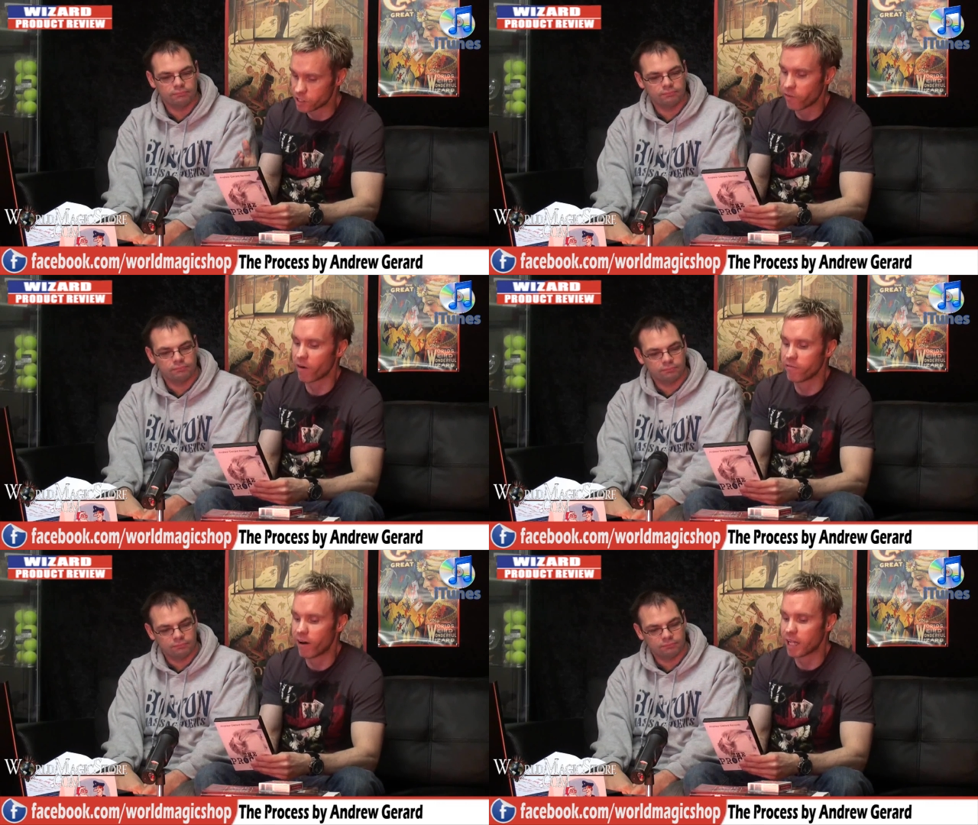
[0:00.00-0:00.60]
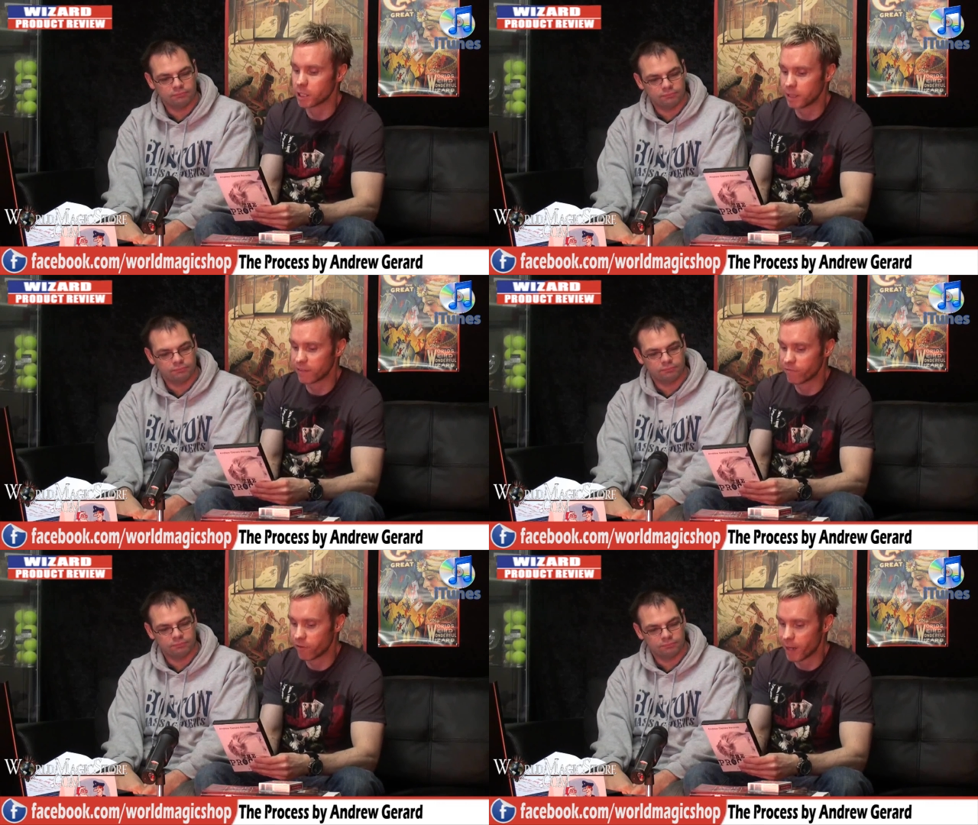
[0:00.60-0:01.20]
Speaker 1: It's very valuable
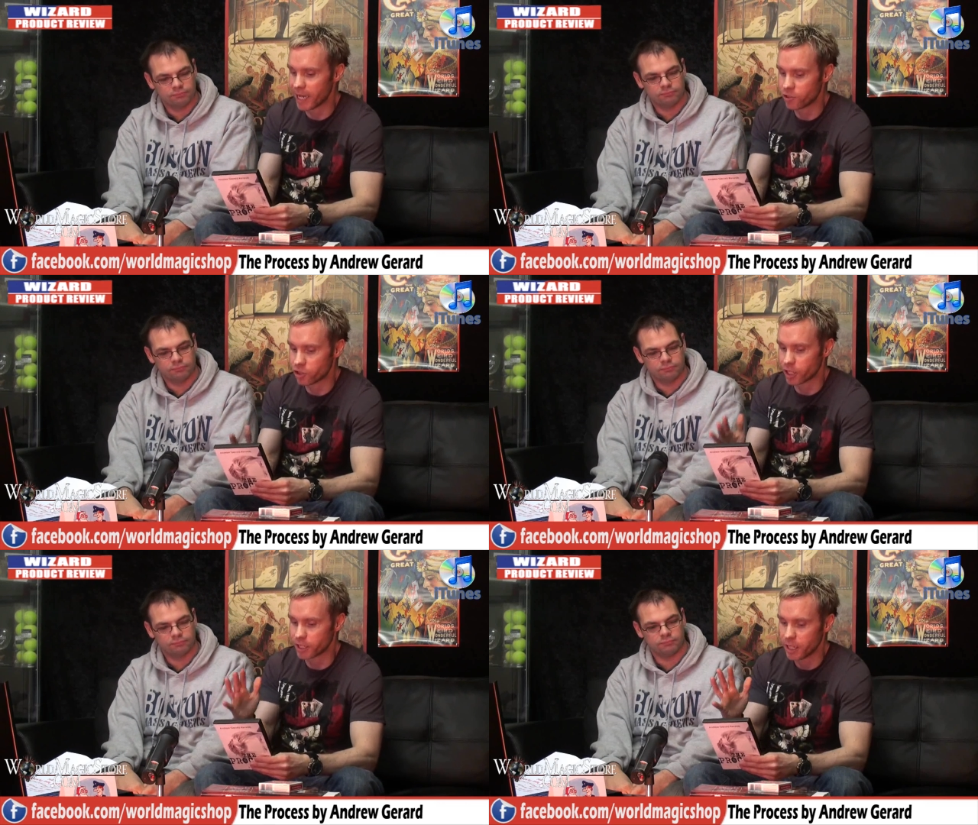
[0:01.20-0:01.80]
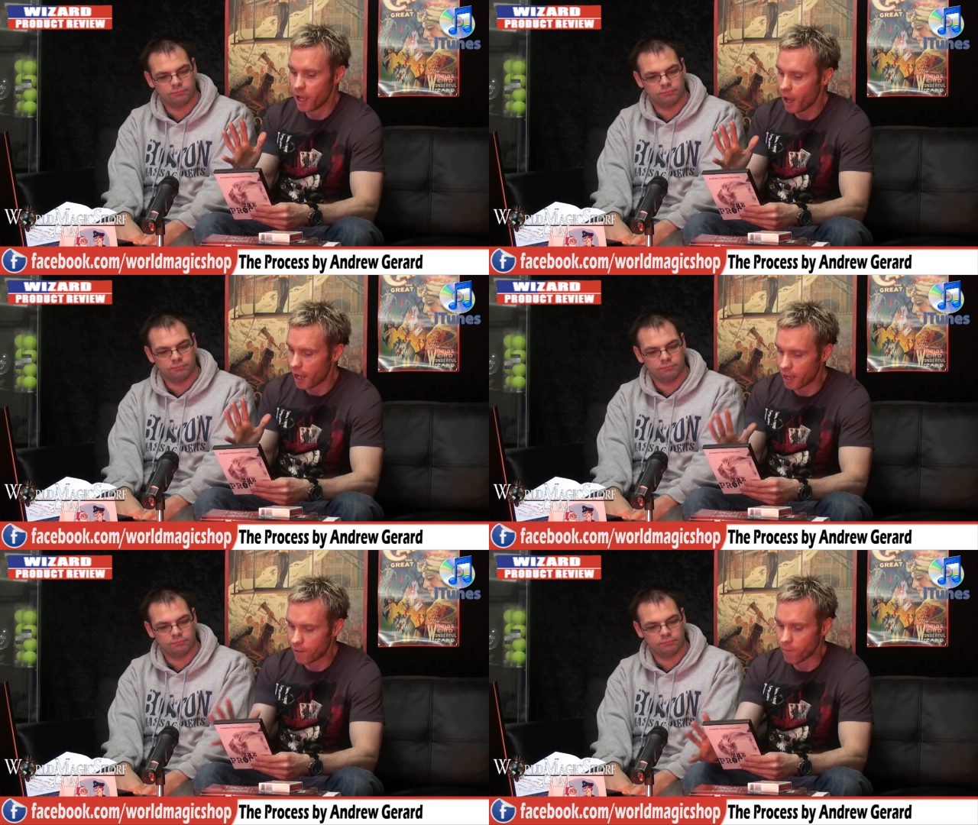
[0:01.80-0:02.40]
information.
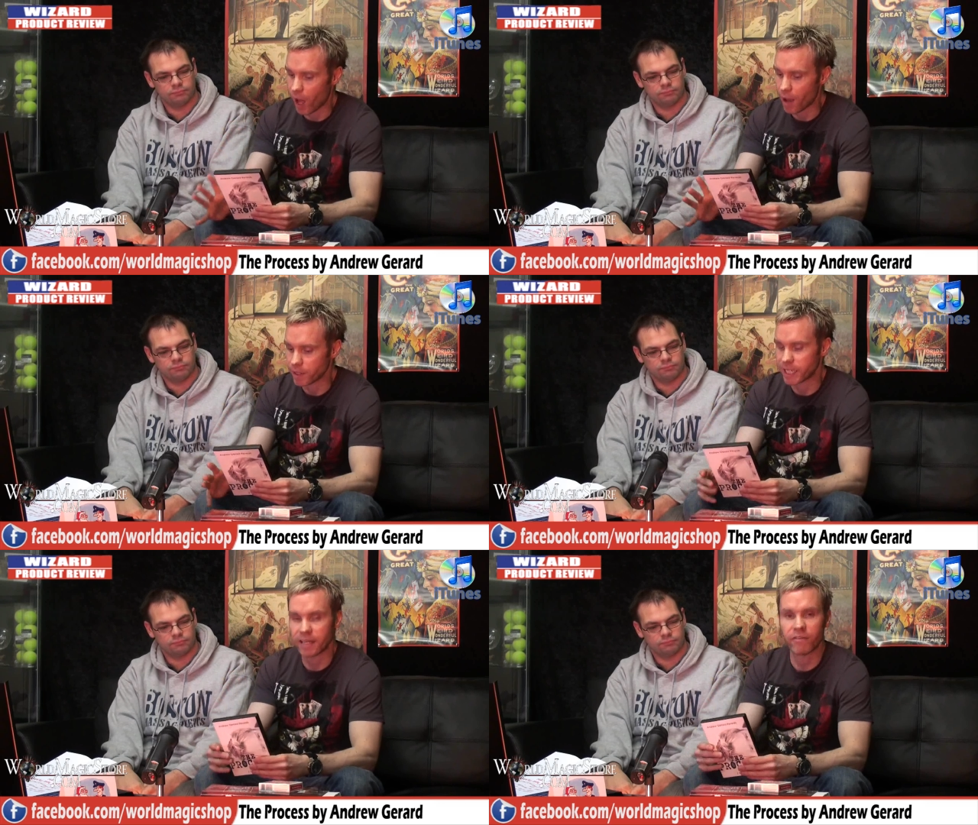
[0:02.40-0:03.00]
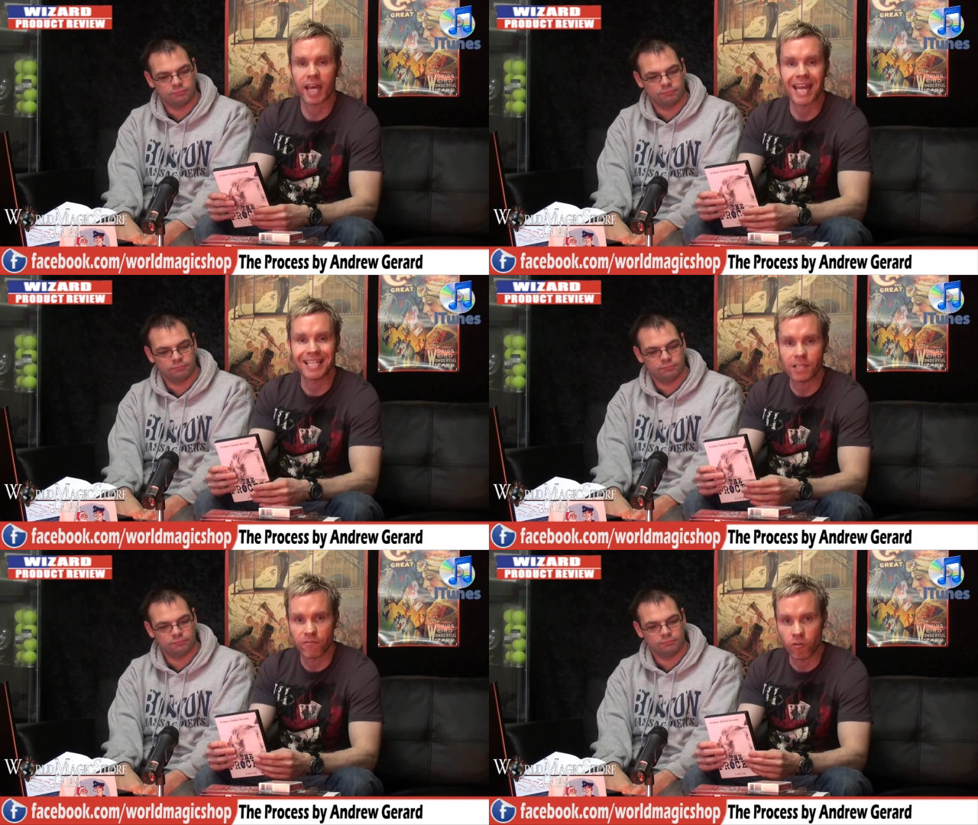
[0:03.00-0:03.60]
Um, I'm going to give it
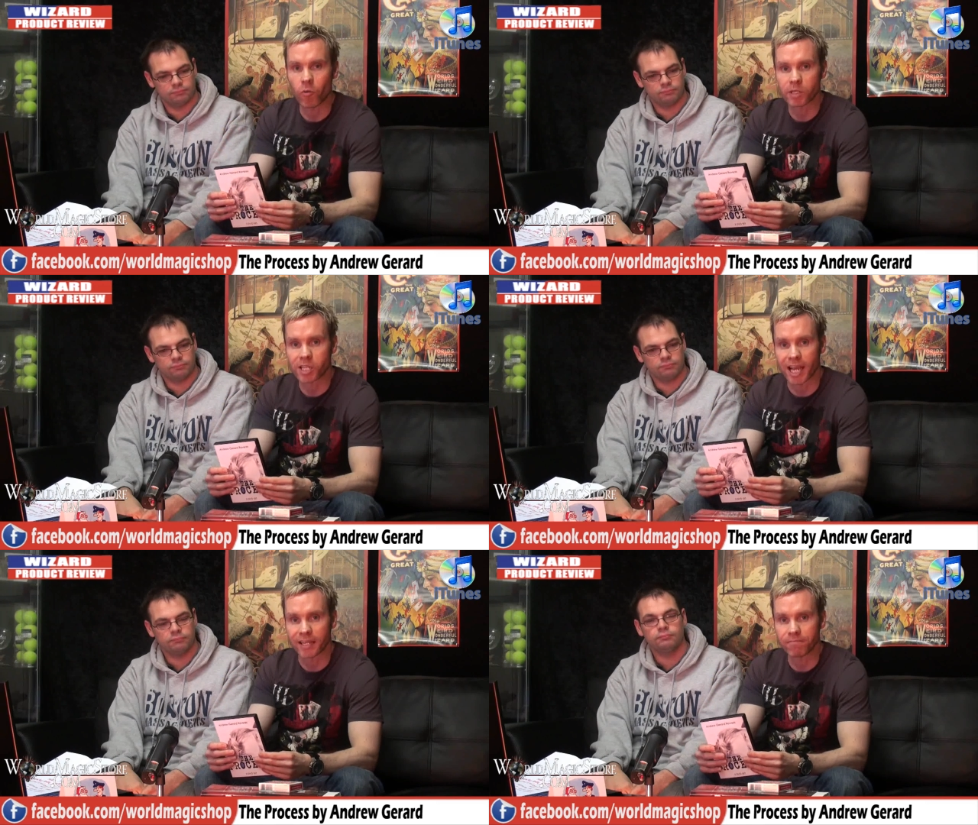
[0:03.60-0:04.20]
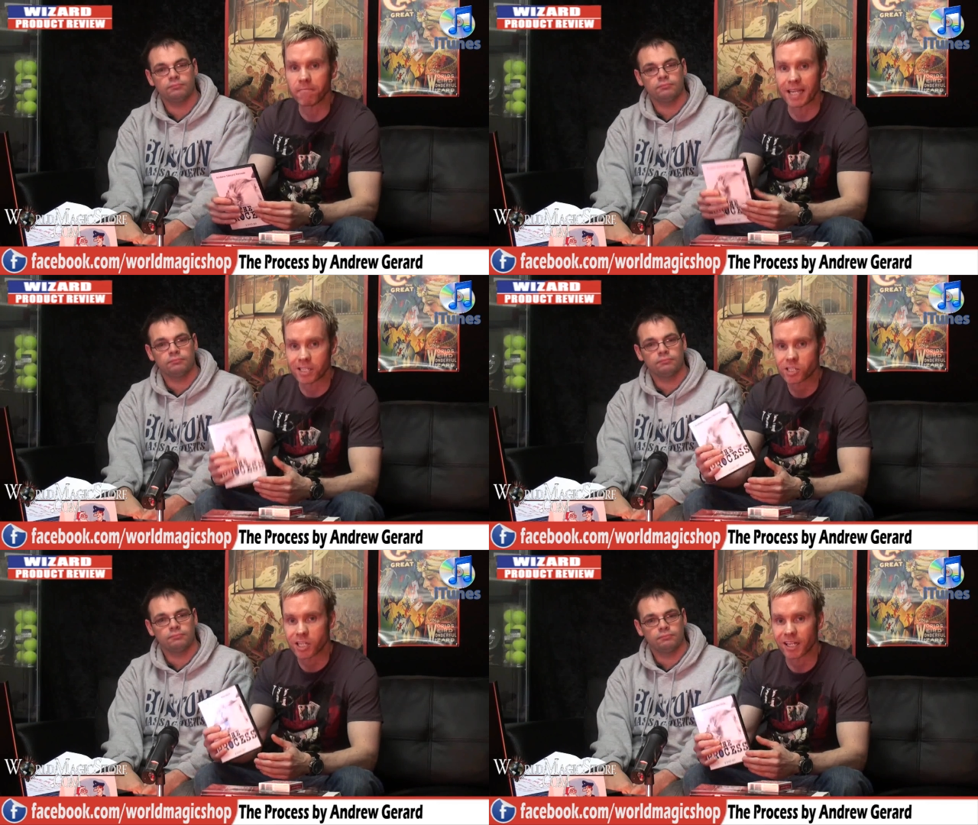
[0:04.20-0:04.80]
84%. It's
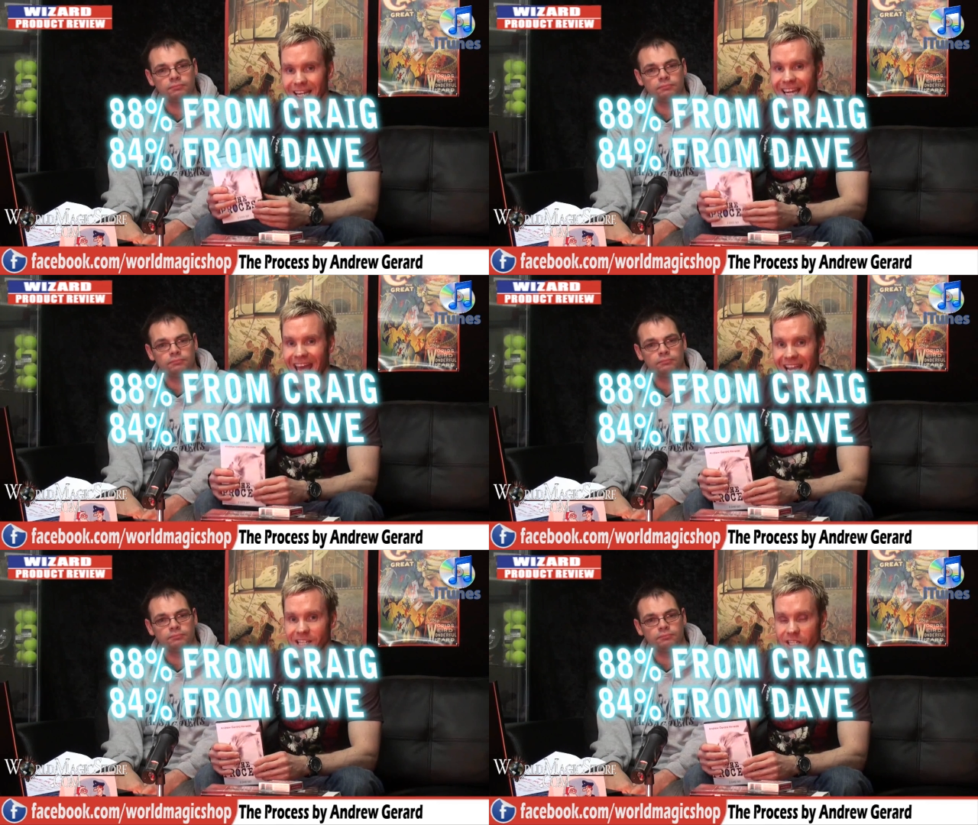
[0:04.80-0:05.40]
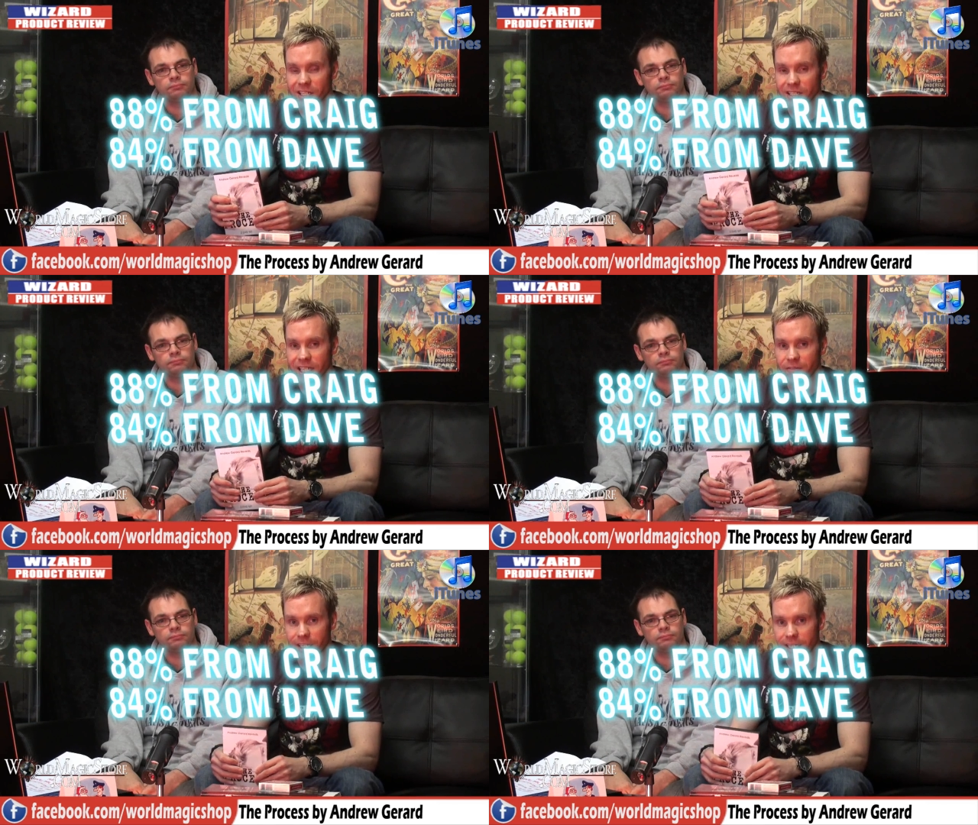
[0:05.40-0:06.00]
still an excellent
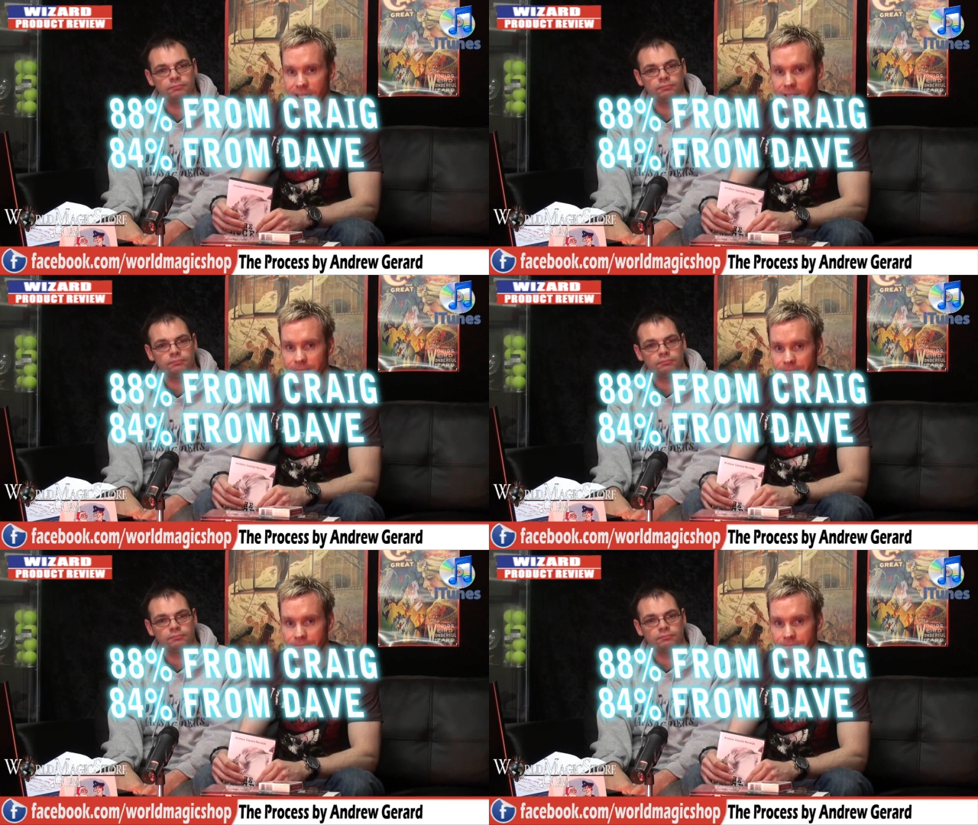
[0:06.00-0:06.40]
DVD.